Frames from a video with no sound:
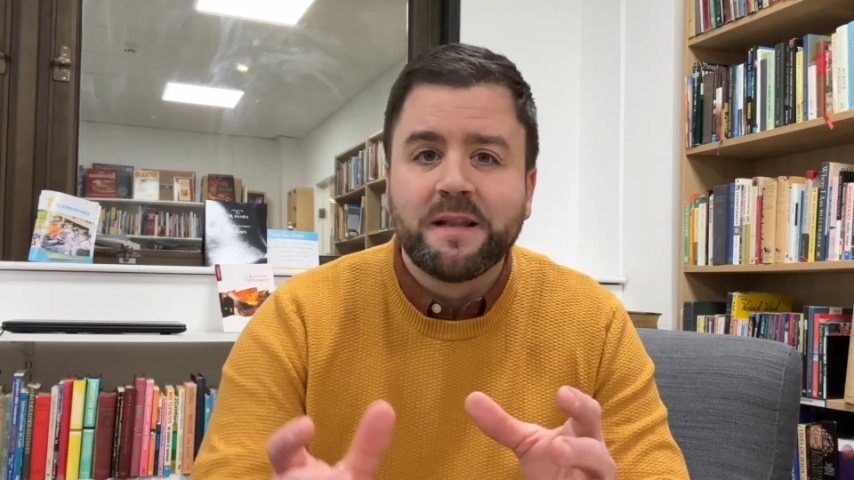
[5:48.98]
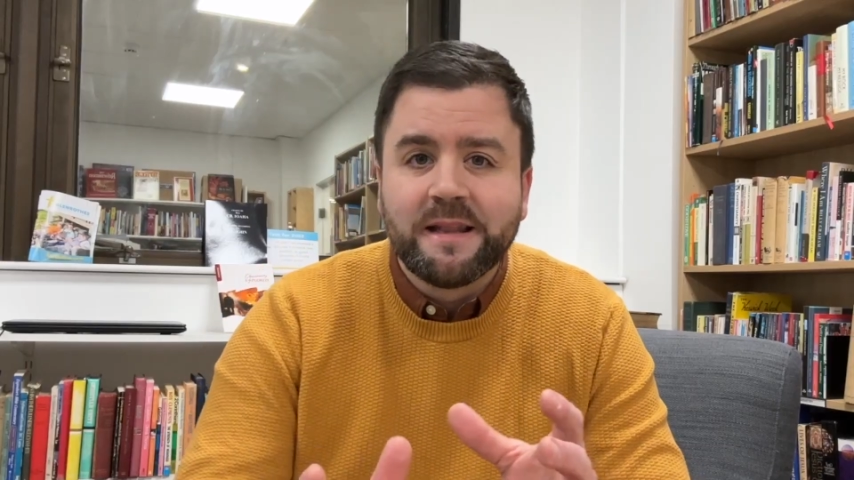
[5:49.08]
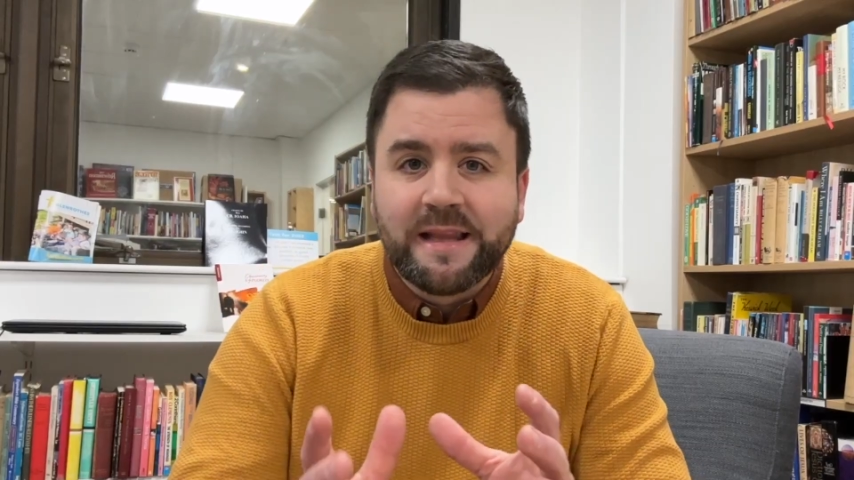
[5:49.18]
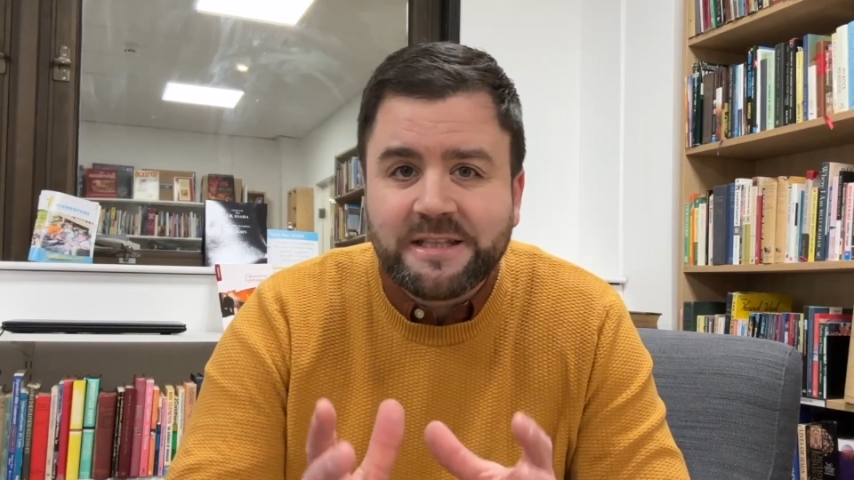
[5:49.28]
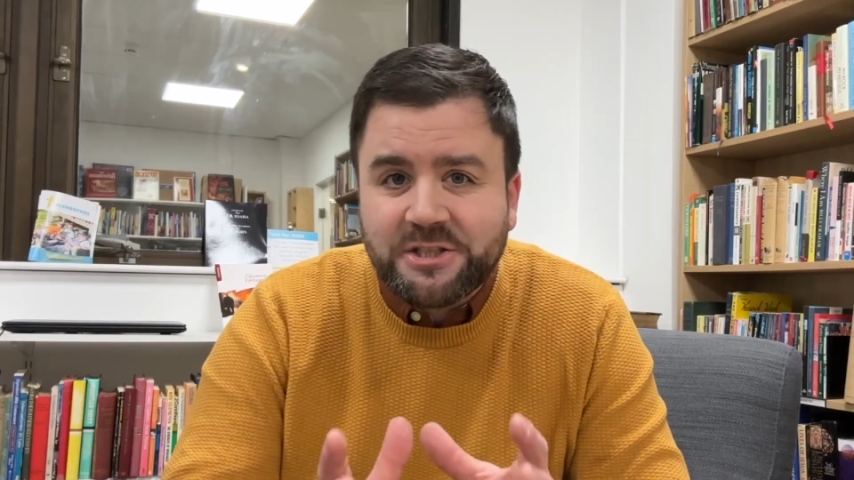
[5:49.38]

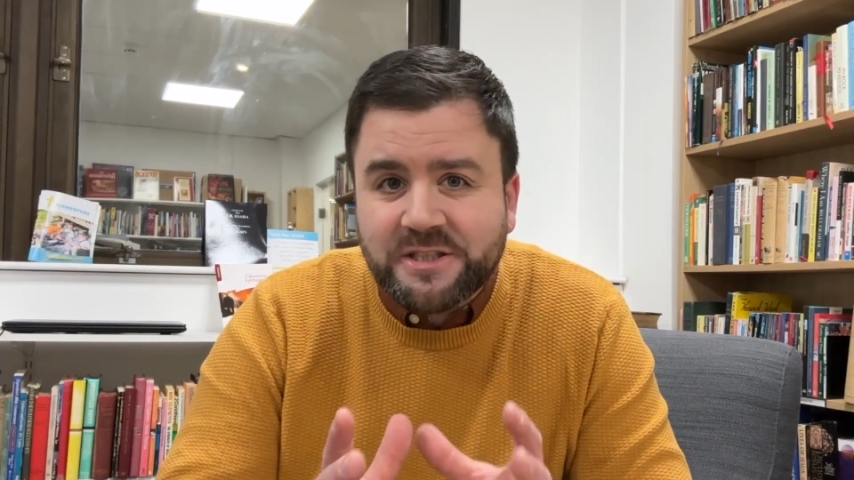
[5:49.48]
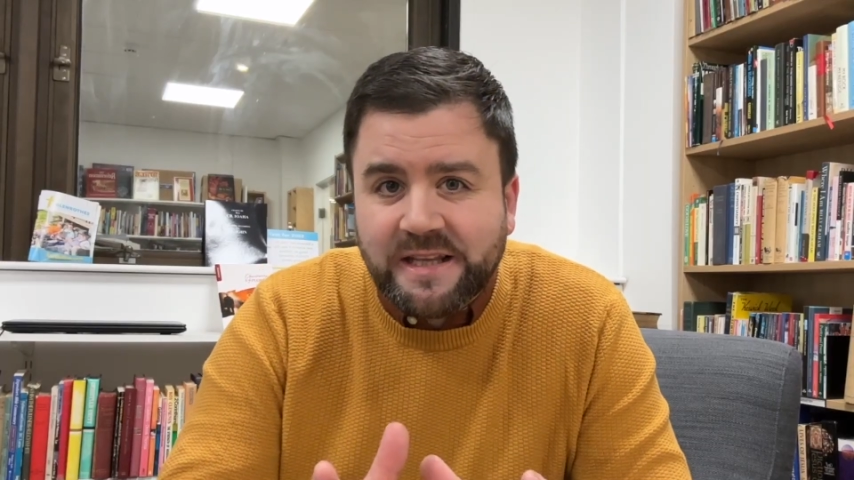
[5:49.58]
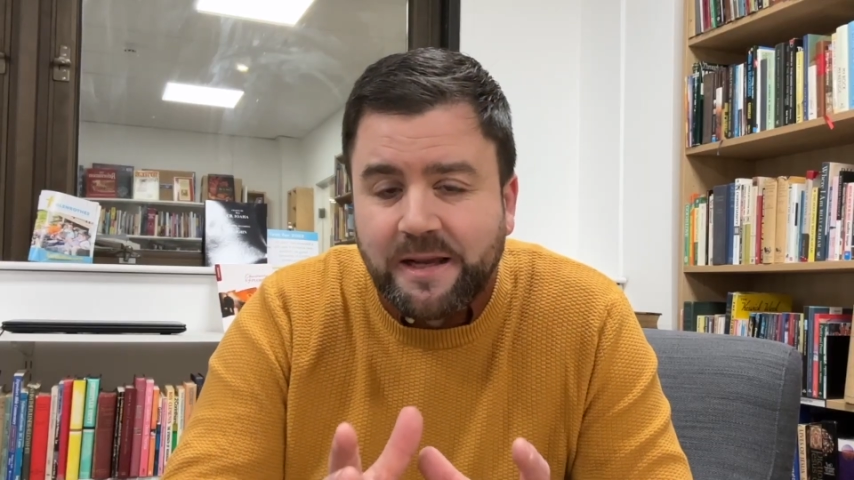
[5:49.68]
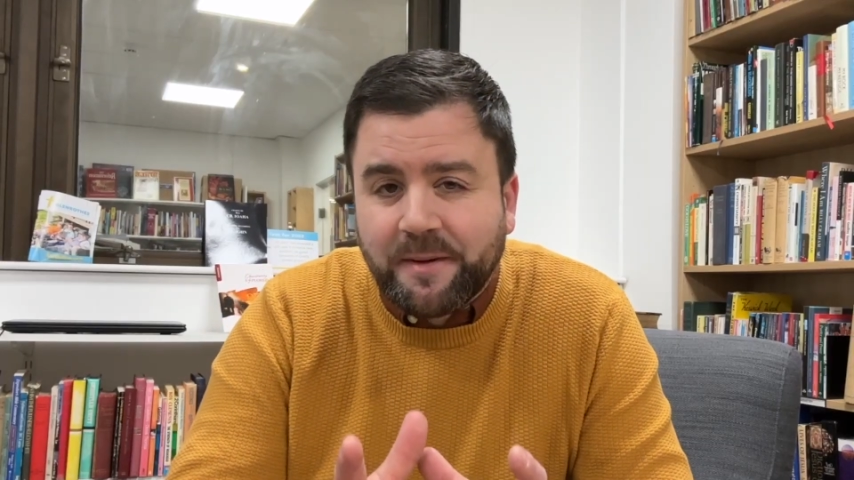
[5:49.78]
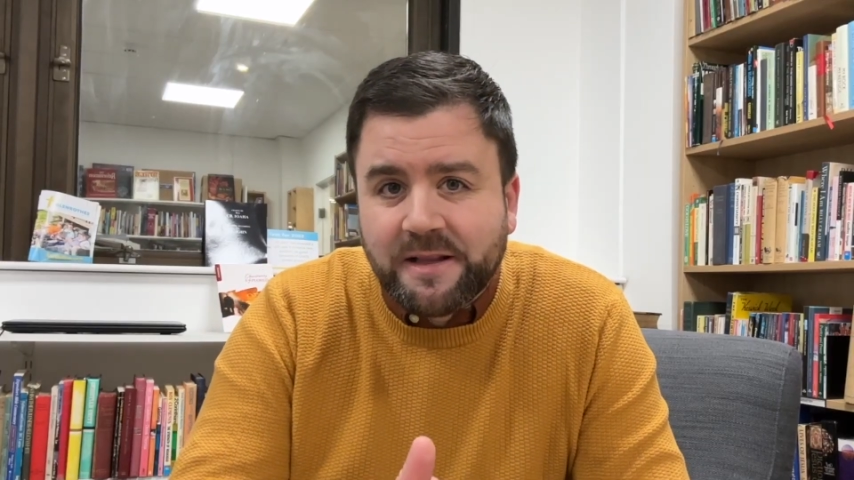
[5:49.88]
let's just
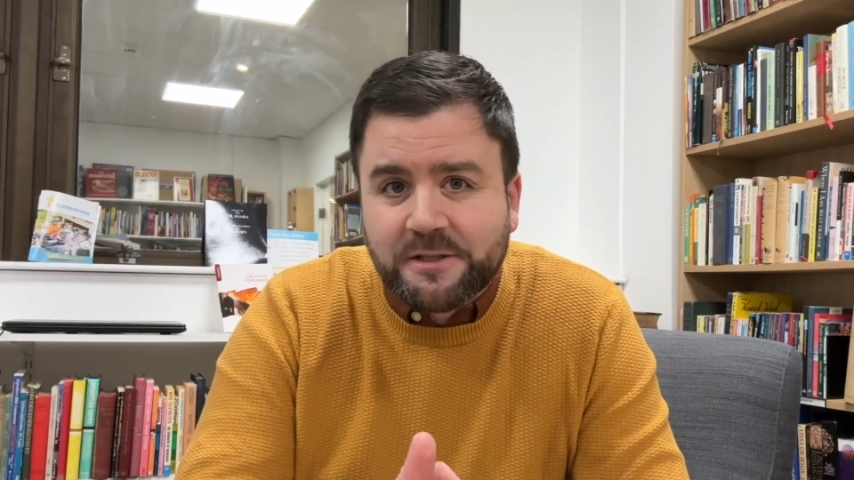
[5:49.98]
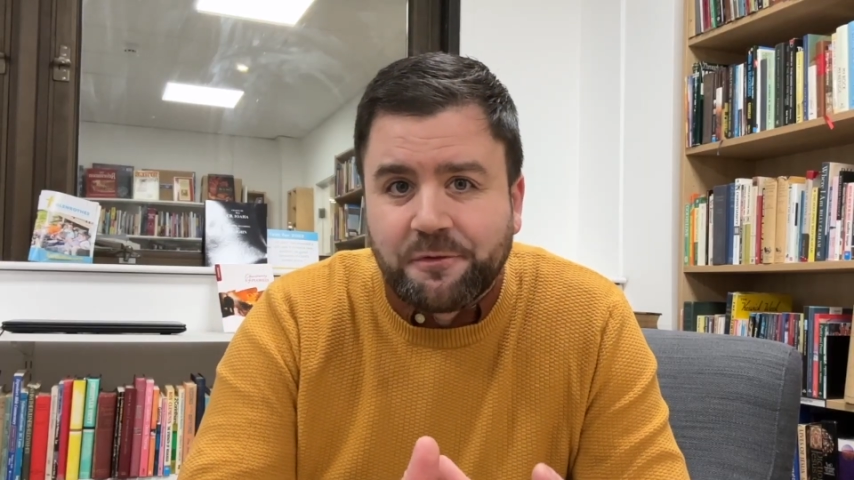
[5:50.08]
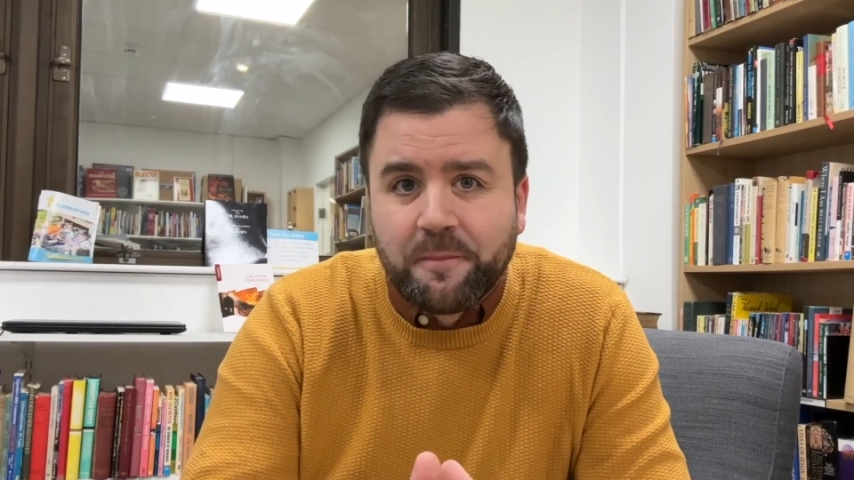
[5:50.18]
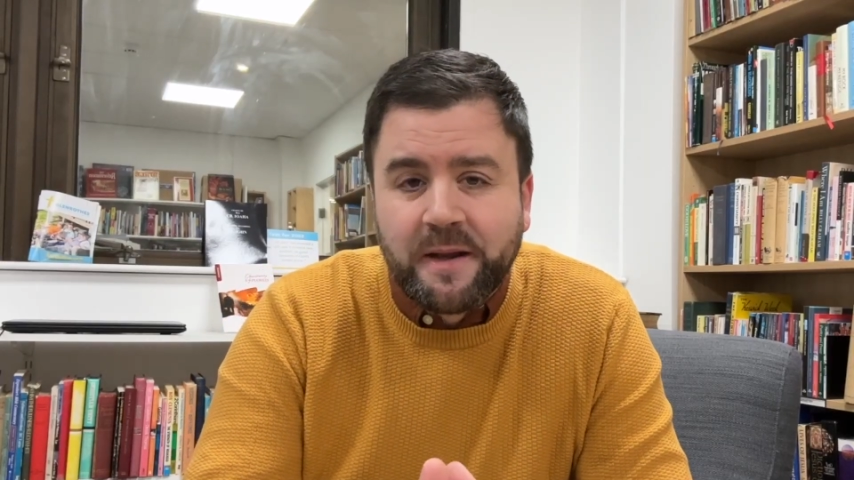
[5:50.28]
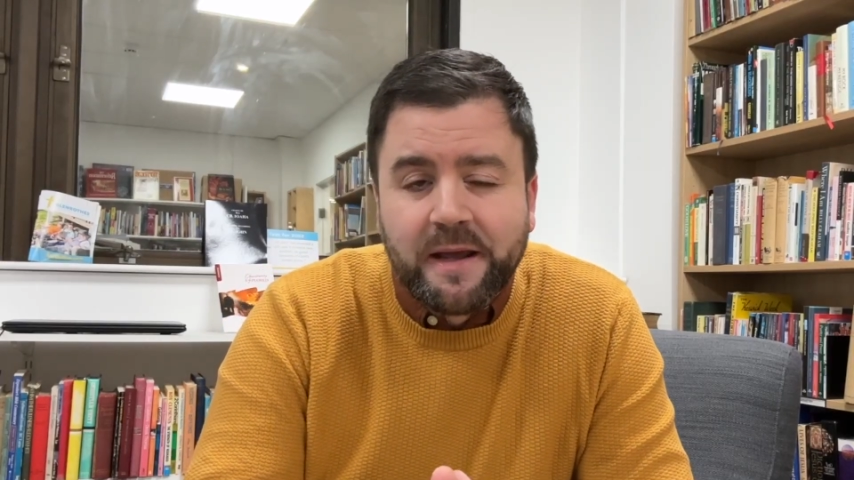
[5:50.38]
think about this
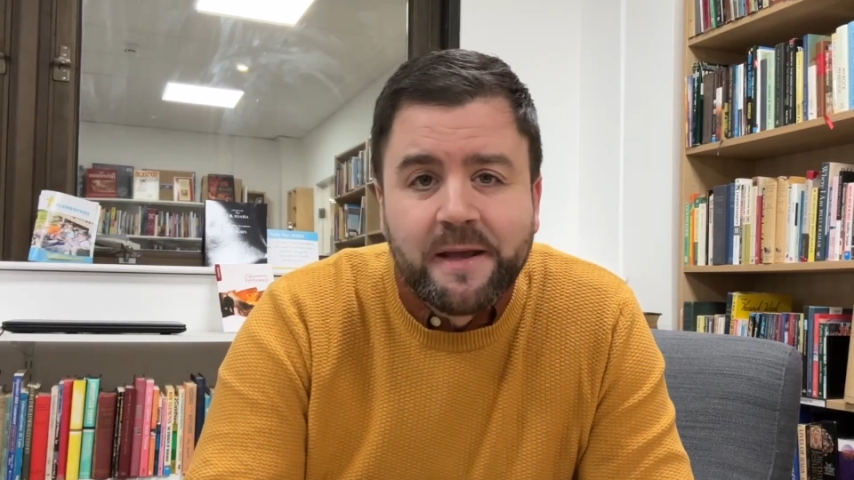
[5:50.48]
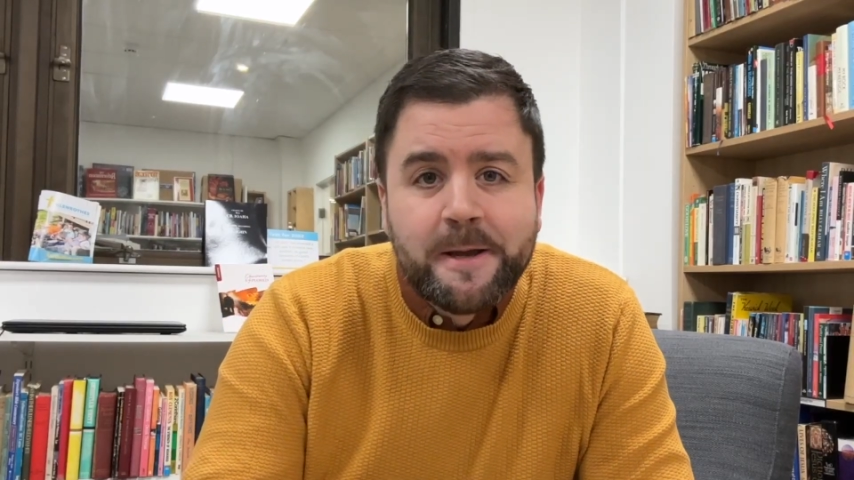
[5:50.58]
for a minute.